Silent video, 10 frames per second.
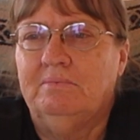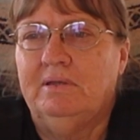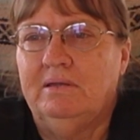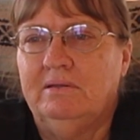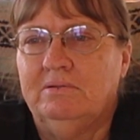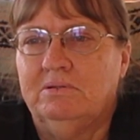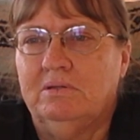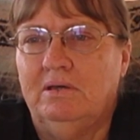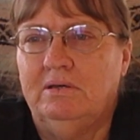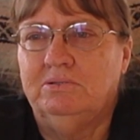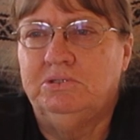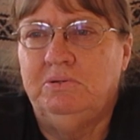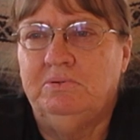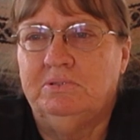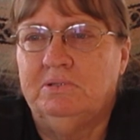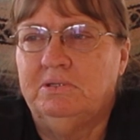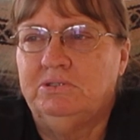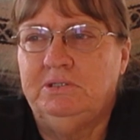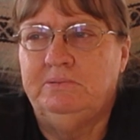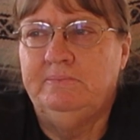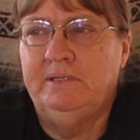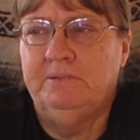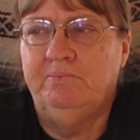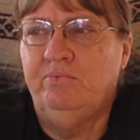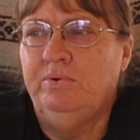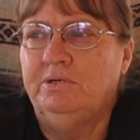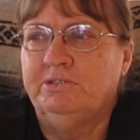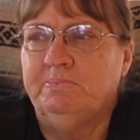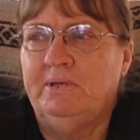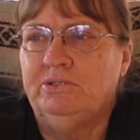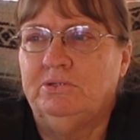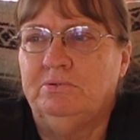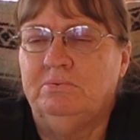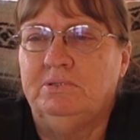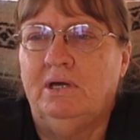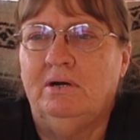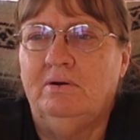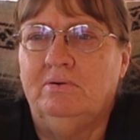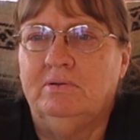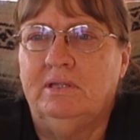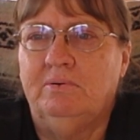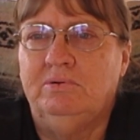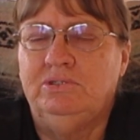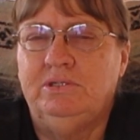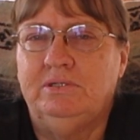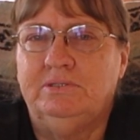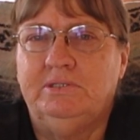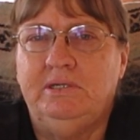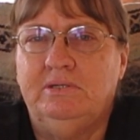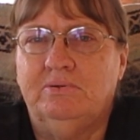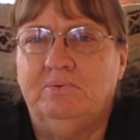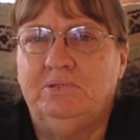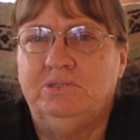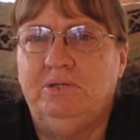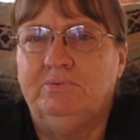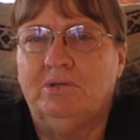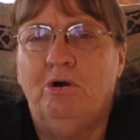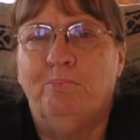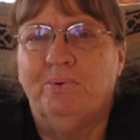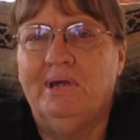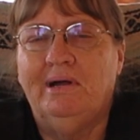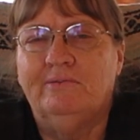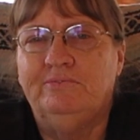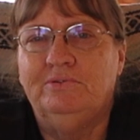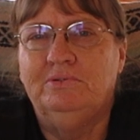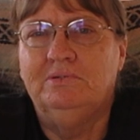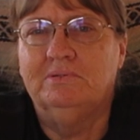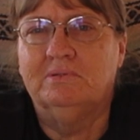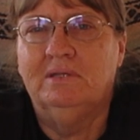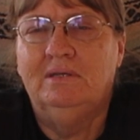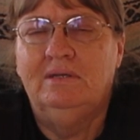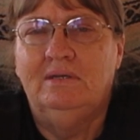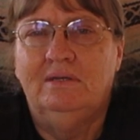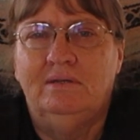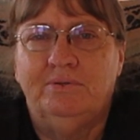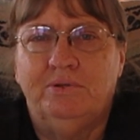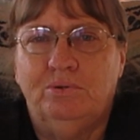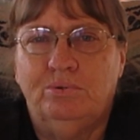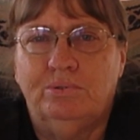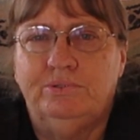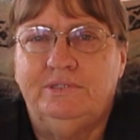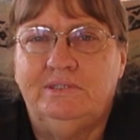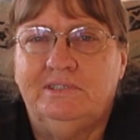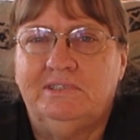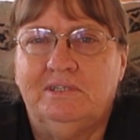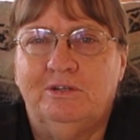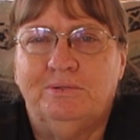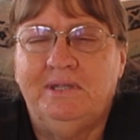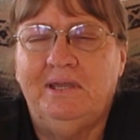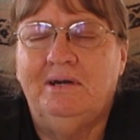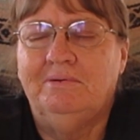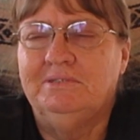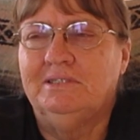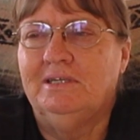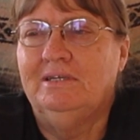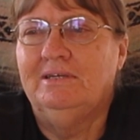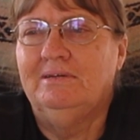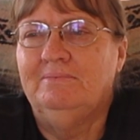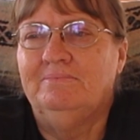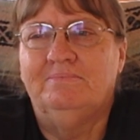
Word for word: But uh, she was, she's been a real special dog, and I wish you could seen her when she was all proudful and gorgeous, and her tail was up.